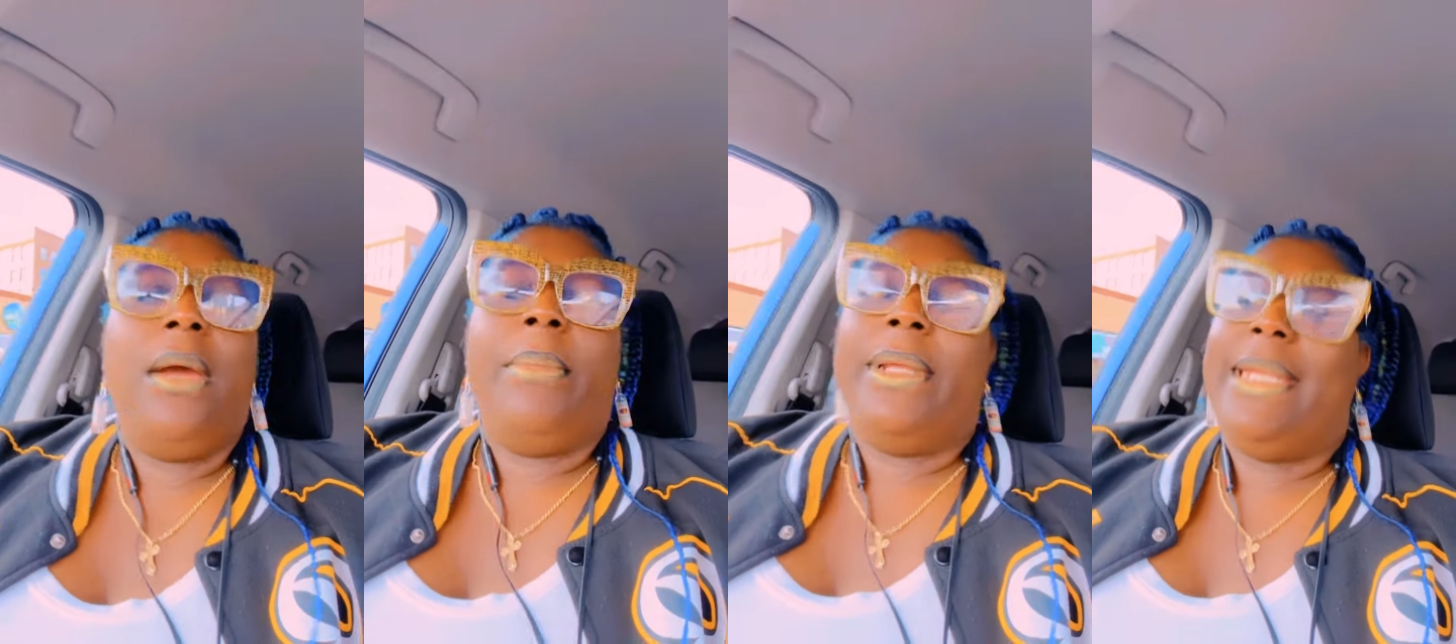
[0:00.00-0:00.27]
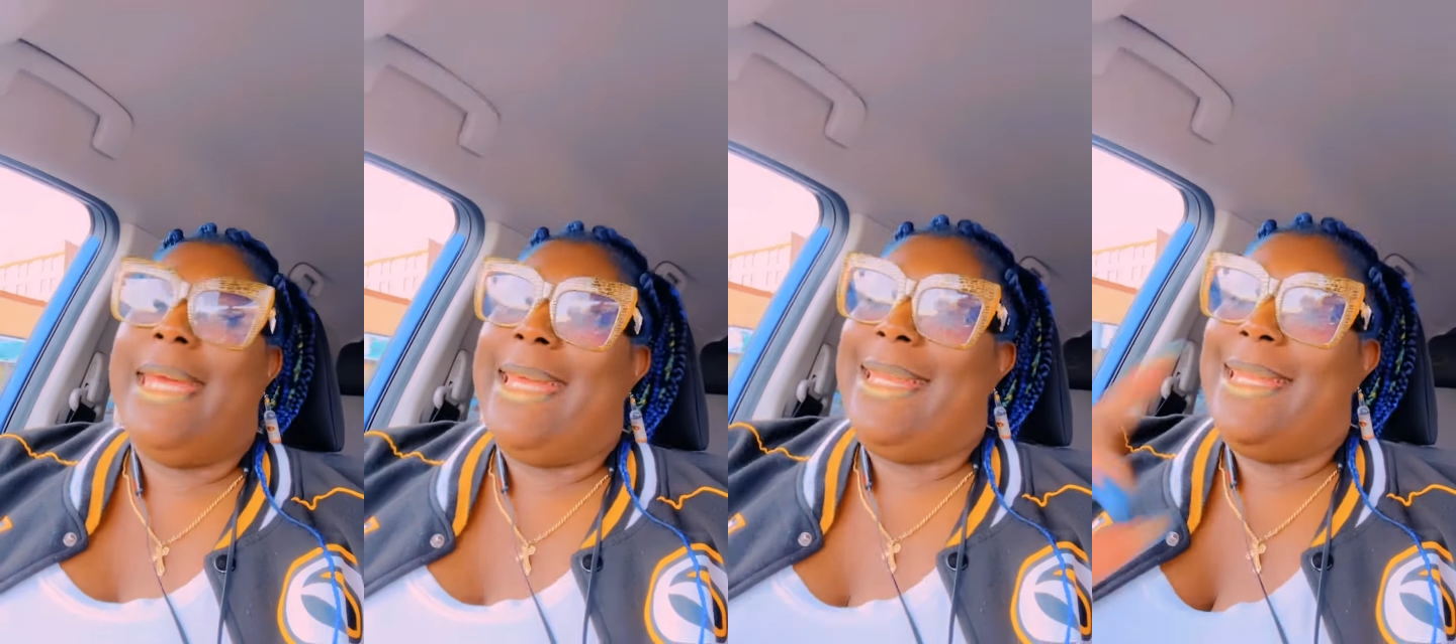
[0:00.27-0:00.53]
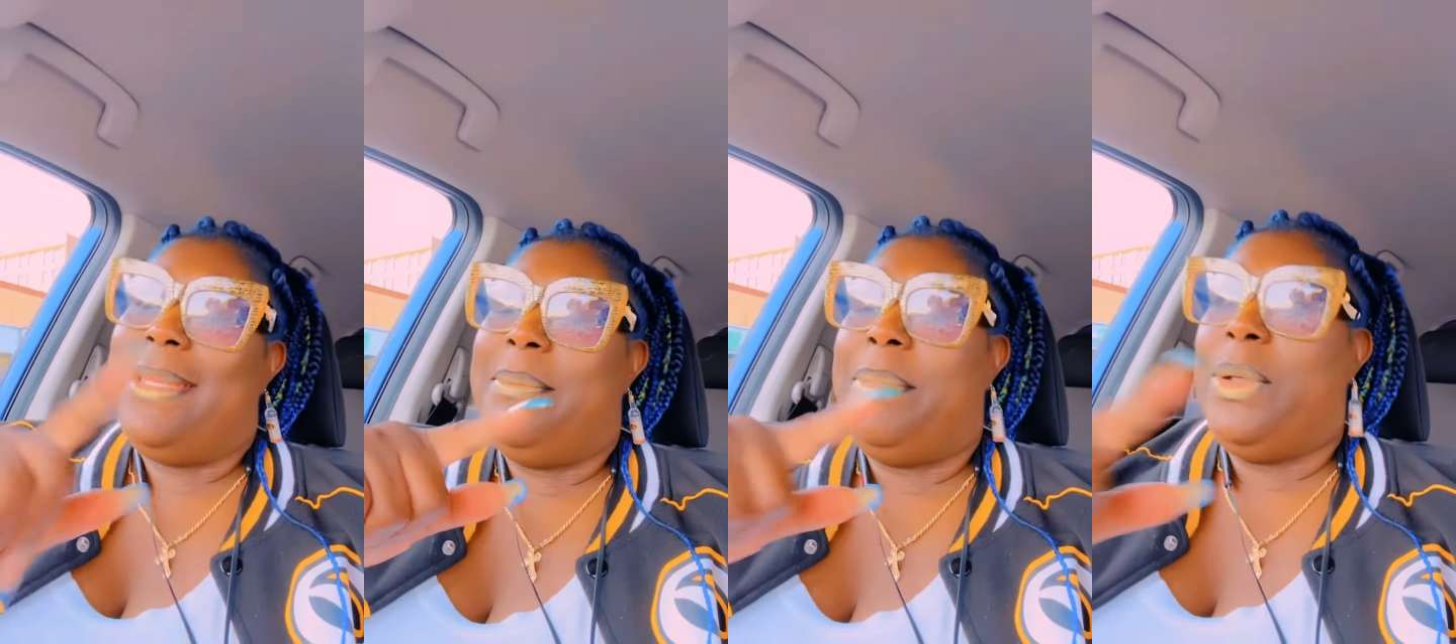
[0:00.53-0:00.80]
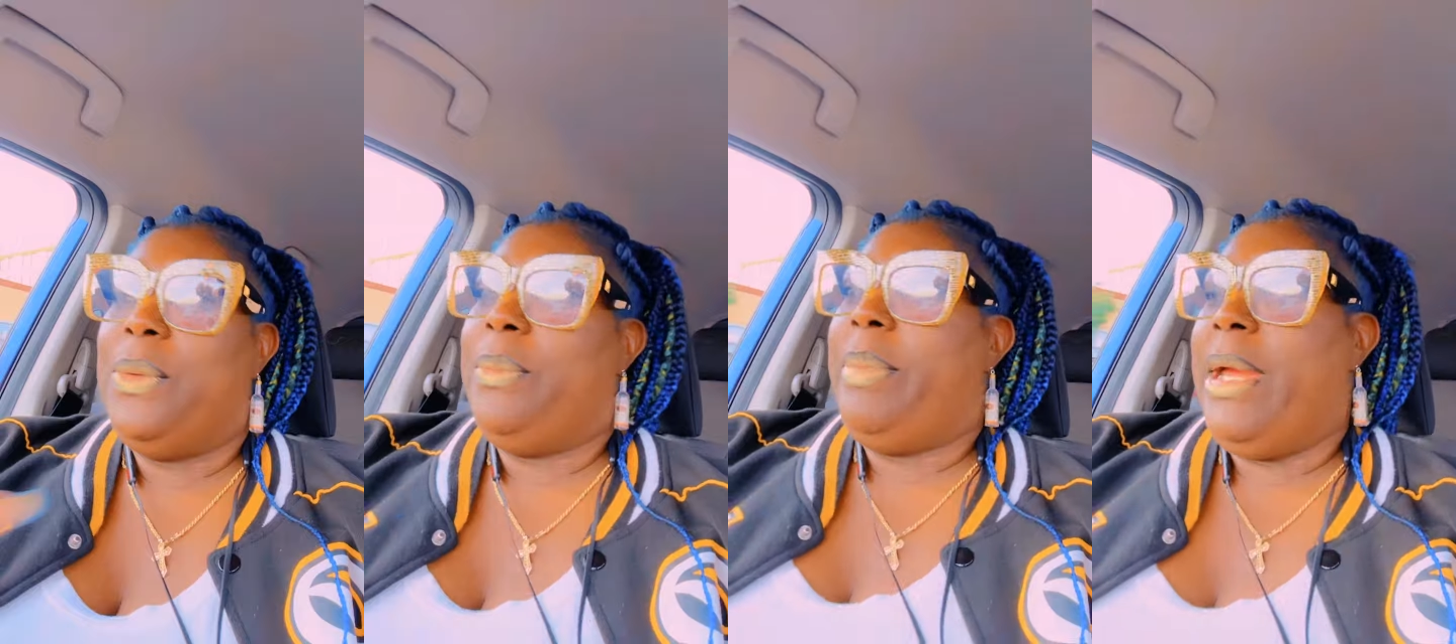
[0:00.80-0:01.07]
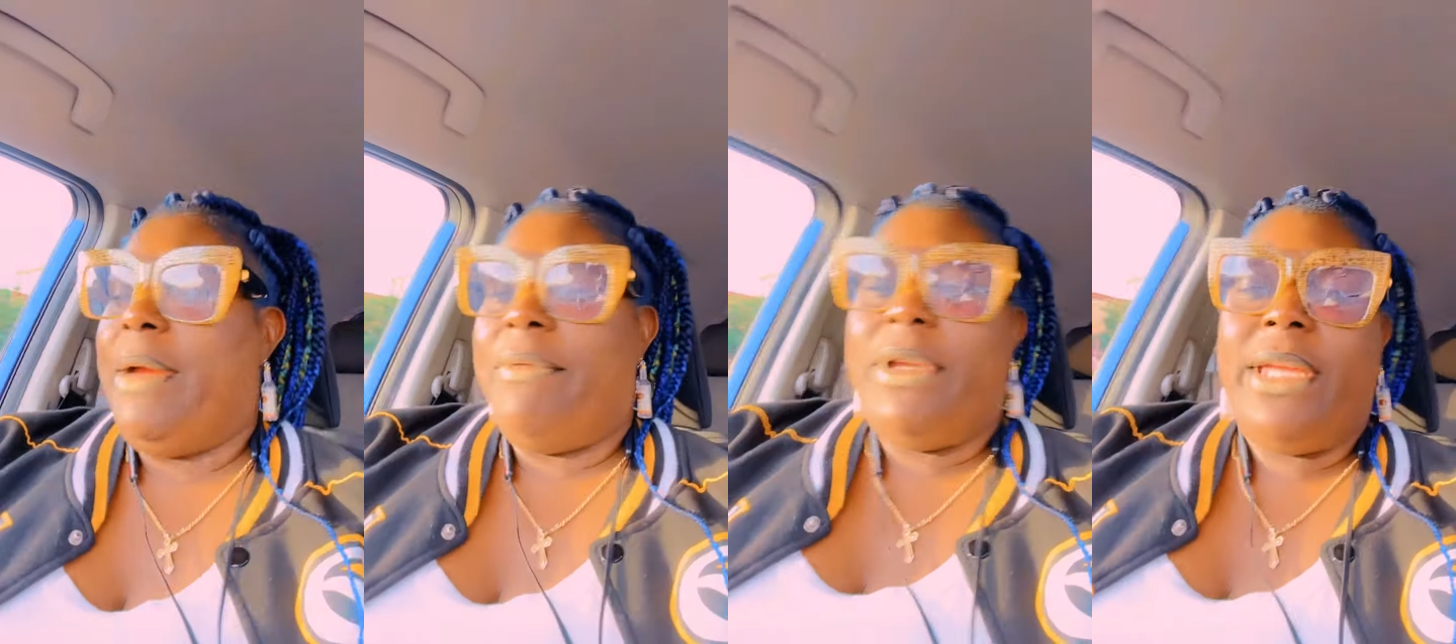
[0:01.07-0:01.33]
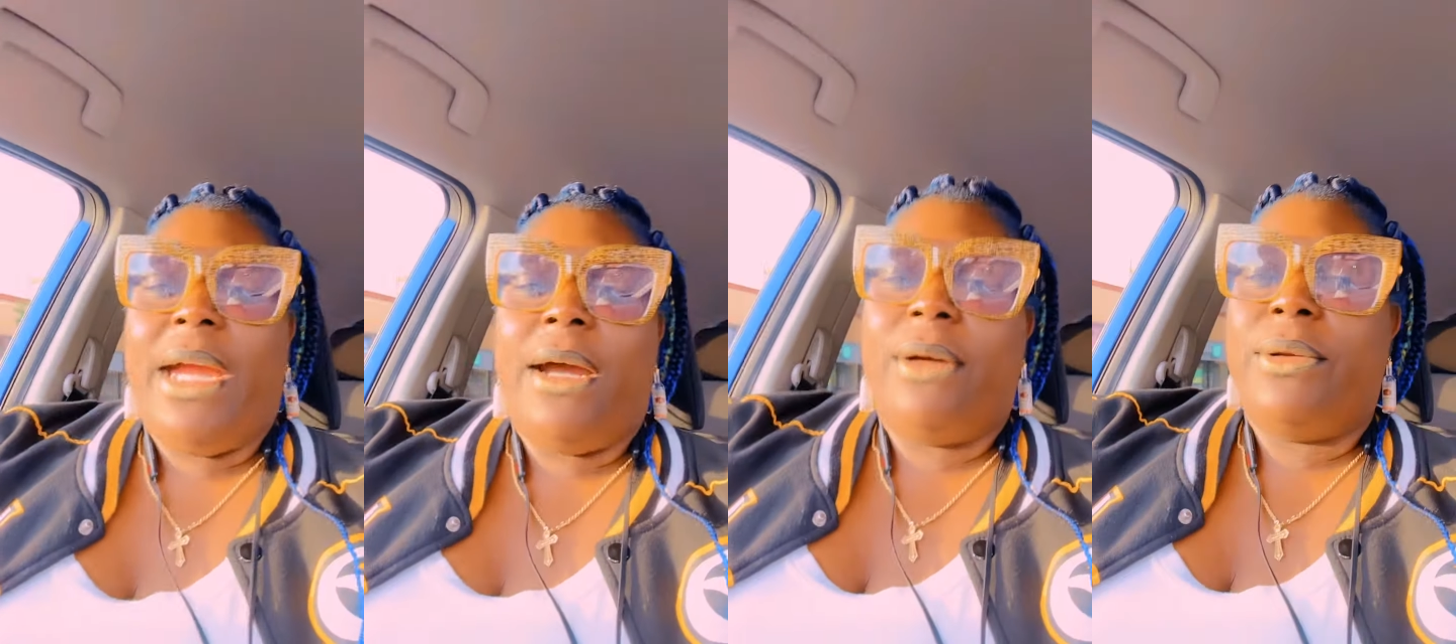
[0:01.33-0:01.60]
But that ain't Blueberry.
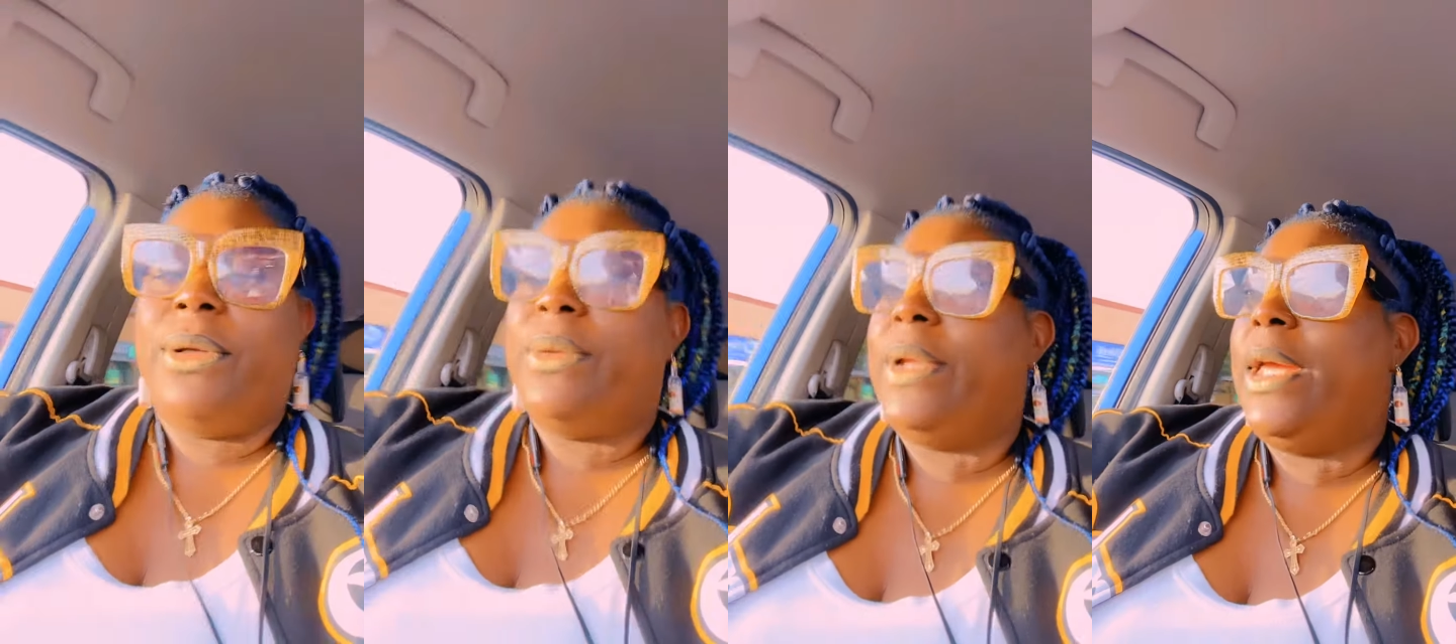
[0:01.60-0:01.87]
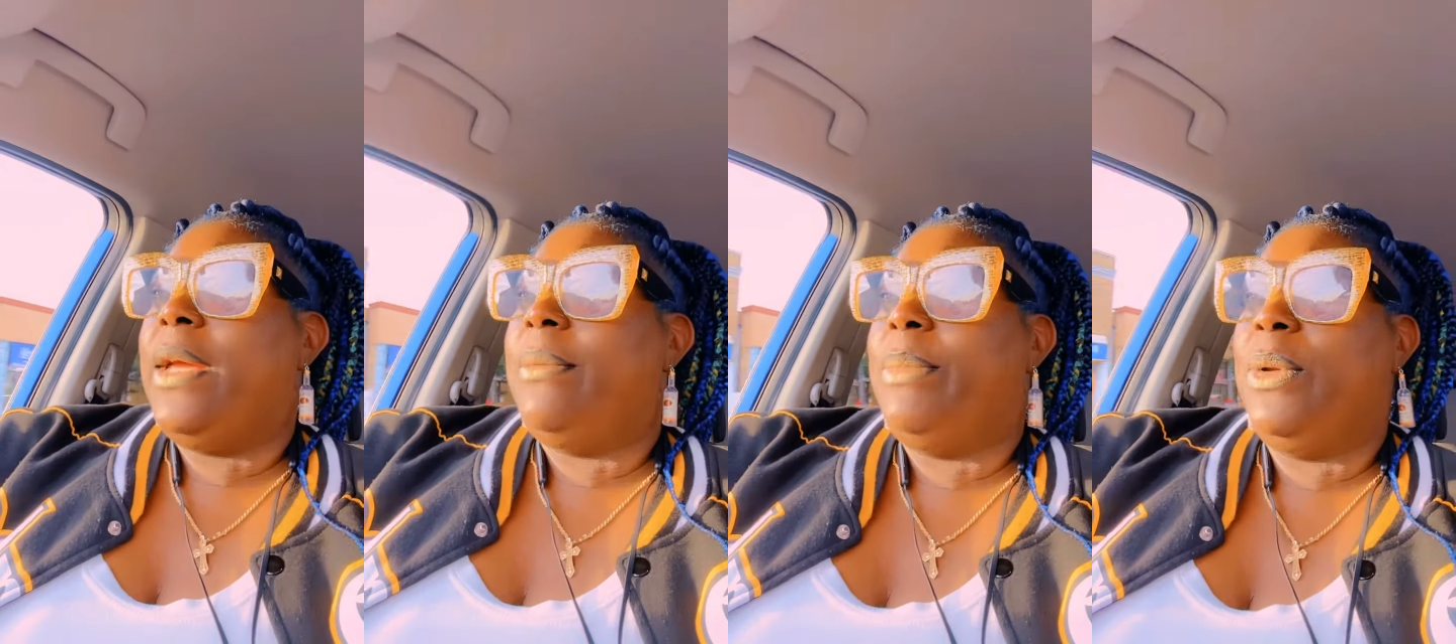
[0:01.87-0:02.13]
Y'all know that.